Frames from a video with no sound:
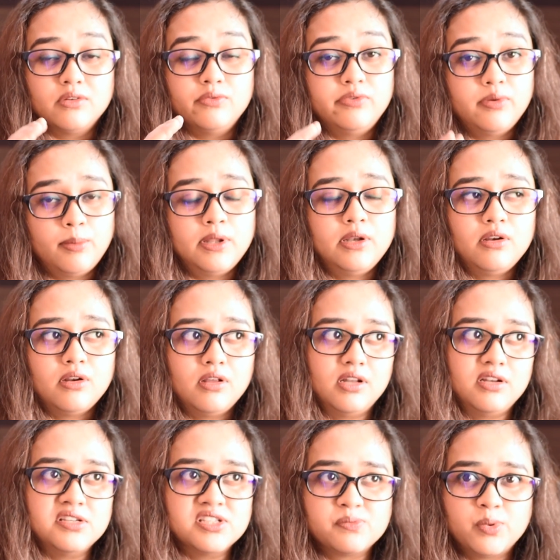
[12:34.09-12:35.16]
the women
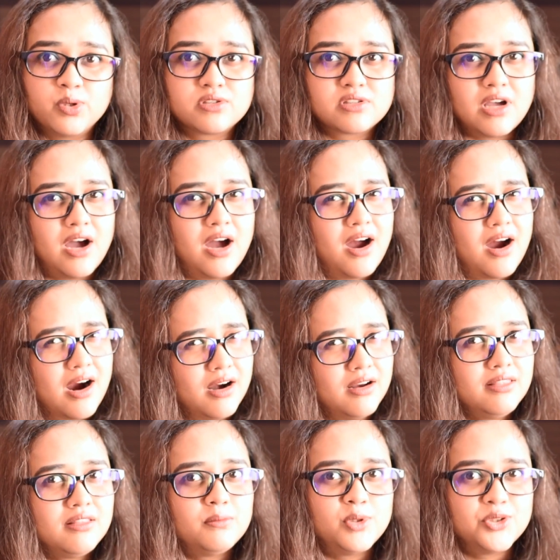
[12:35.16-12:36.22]
in his books
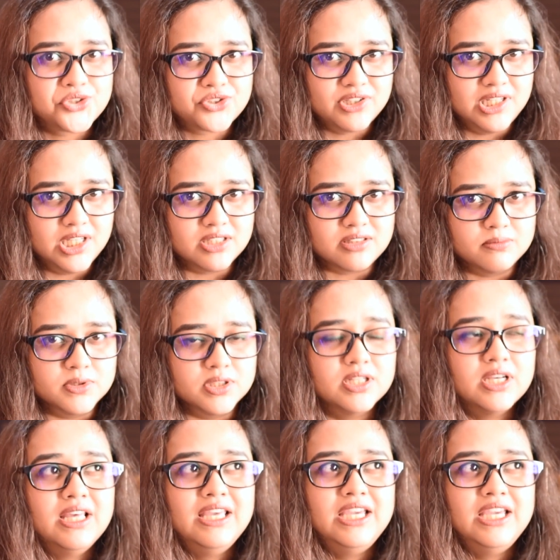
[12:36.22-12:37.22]
aren't the most relatable.